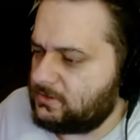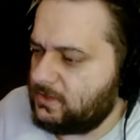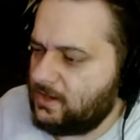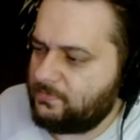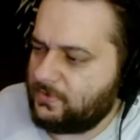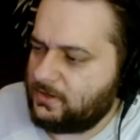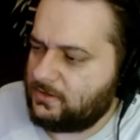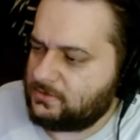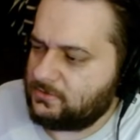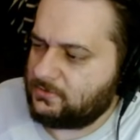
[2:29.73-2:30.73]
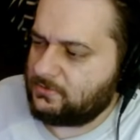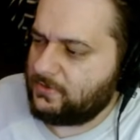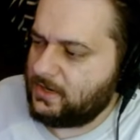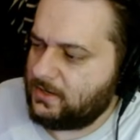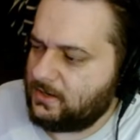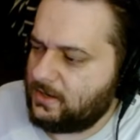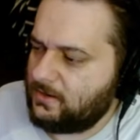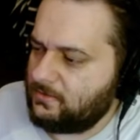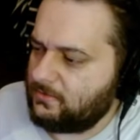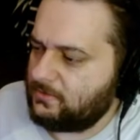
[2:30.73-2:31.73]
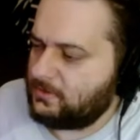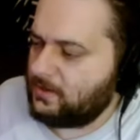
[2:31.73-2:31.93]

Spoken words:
typewriter to crank out